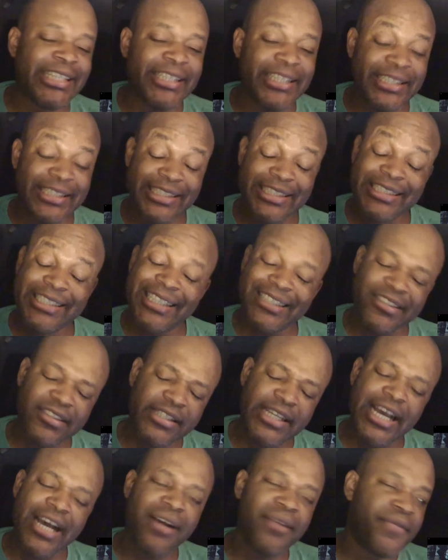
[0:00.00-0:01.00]
Is this
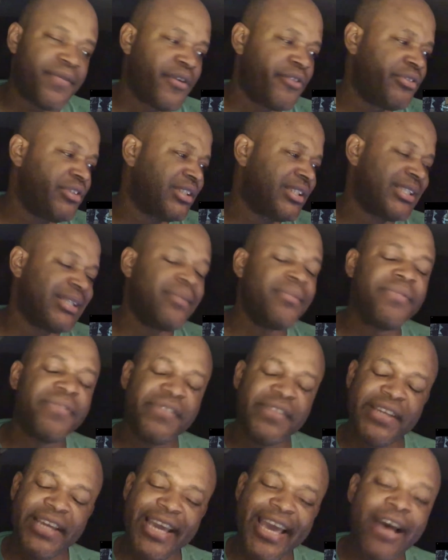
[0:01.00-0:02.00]
love or is
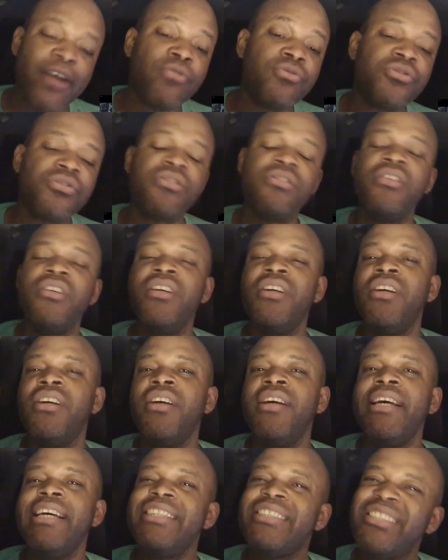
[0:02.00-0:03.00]
something else?
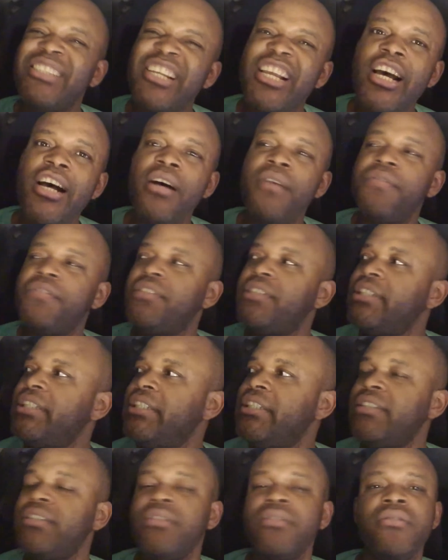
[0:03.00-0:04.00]
It's love,
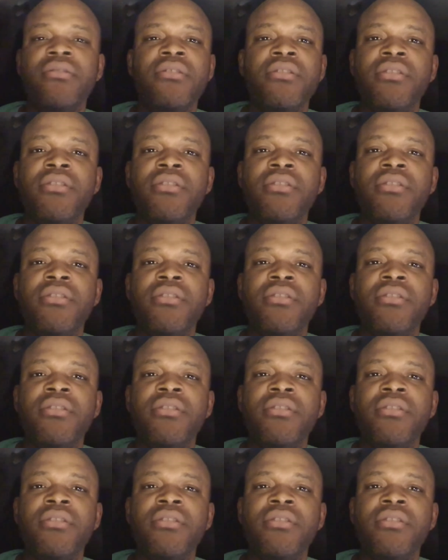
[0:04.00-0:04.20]
sis.